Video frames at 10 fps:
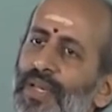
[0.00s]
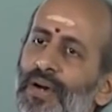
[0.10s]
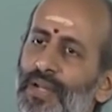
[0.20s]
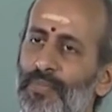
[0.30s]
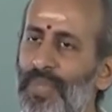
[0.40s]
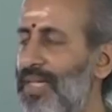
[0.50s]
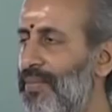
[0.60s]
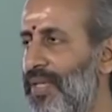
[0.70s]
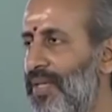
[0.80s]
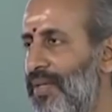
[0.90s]
are
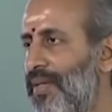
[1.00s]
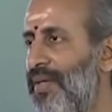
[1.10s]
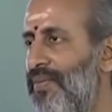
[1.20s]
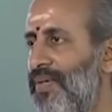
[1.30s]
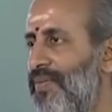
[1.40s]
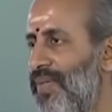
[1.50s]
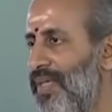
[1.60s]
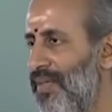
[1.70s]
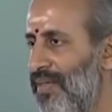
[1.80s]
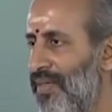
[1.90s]
applicable when we